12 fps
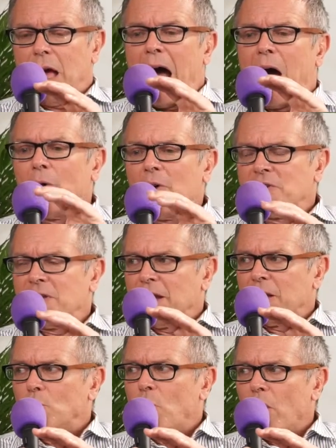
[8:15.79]
hours they
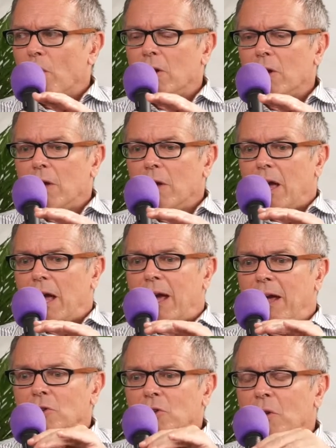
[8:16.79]
can work
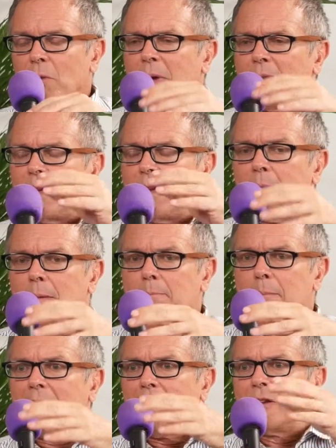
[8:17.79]
and you know many
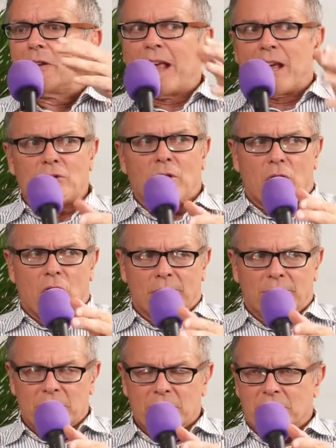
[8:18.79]
big international
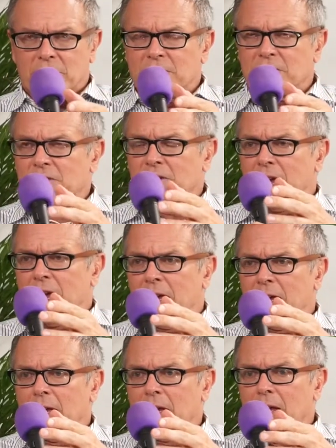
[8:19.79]
conferences
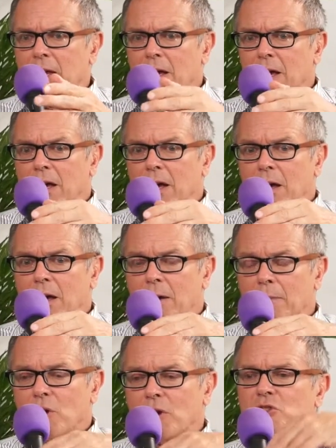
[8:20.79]
they
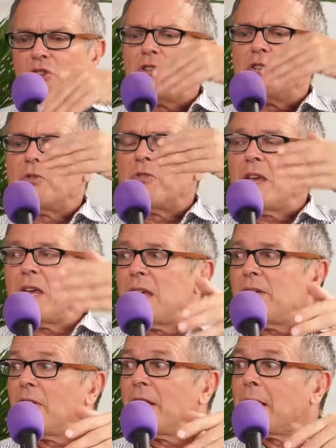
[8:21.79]
uh, continue in the
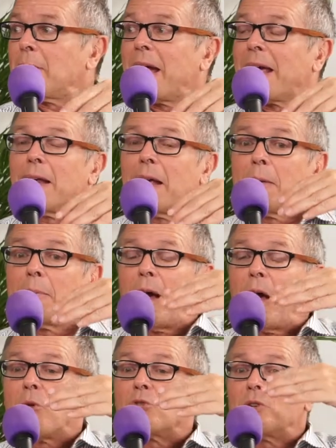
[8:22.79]
evening and, might, and
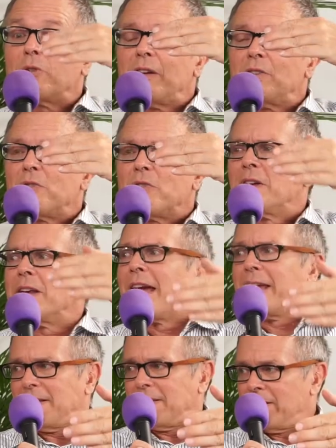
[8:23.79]
also into the
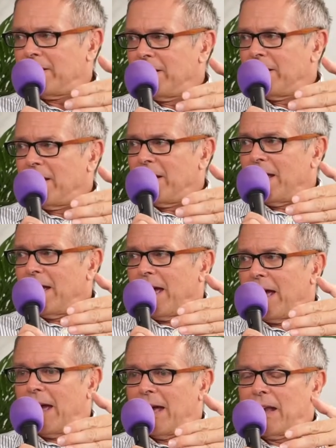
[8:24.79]
night
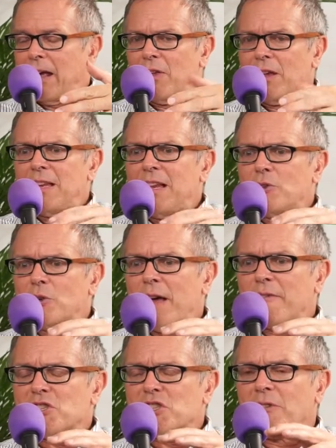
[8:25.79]
and and they need to
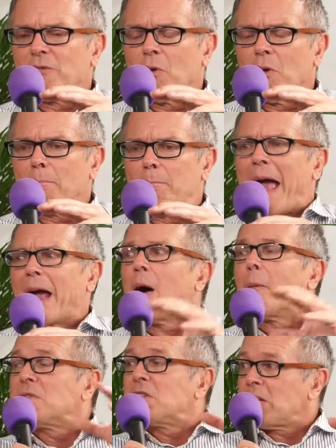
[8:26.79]
have several
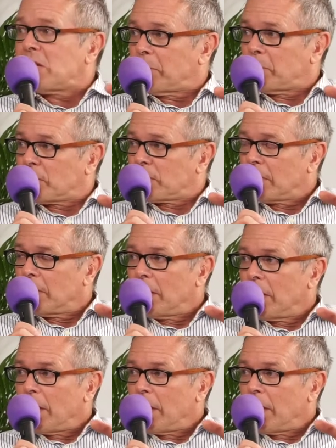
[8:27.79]
backup teams